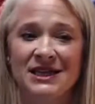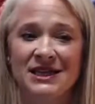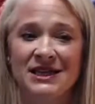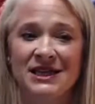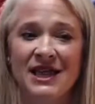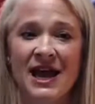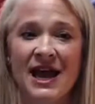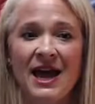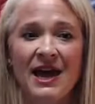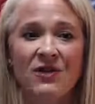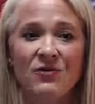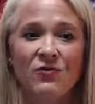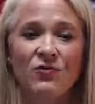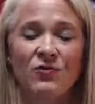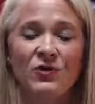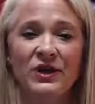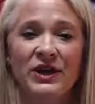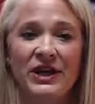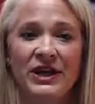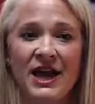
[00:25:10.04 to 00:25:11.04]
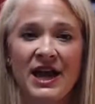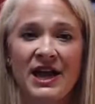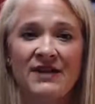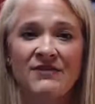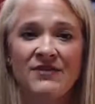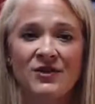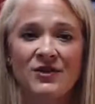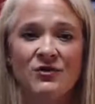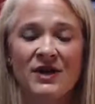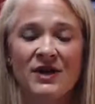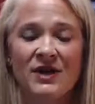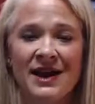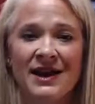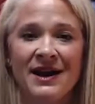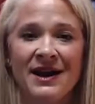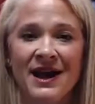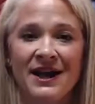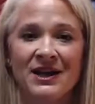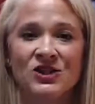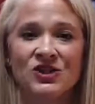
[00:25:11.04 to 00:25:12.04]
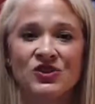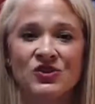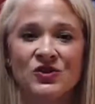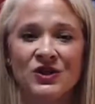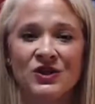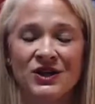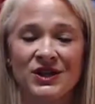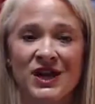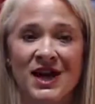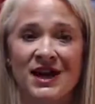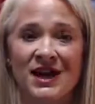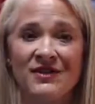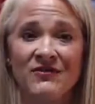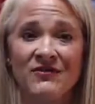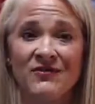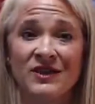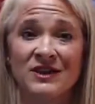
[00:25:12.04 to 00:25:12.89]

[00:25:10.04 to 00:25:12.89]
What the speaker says: that gave you that extra life.